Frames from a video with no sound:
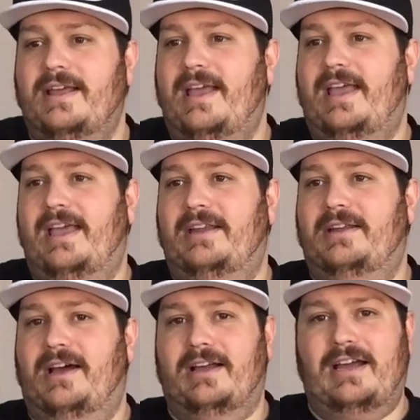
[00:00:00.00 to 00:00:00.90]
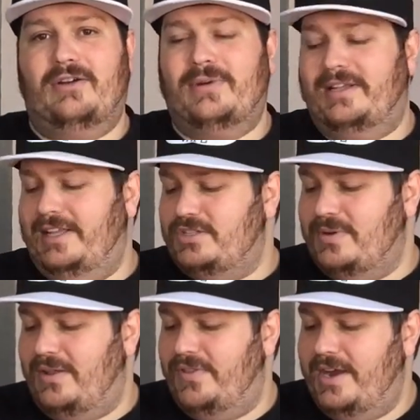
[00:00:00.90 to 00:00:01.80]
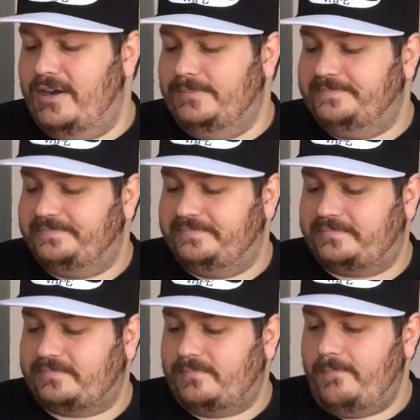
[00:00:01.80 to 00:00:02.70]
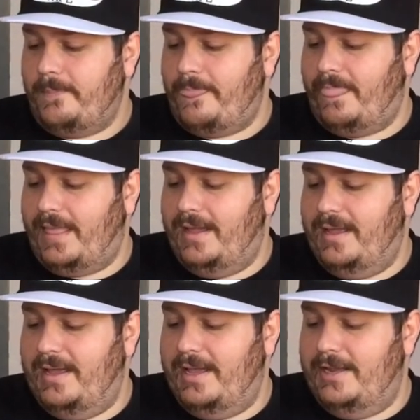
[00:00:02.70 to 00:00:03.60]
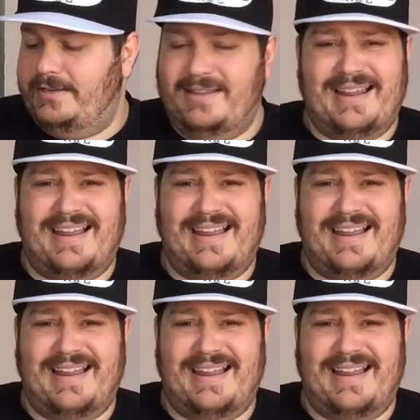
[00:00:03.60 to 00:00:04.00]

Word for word: And uh, kind of regulates around there. And that,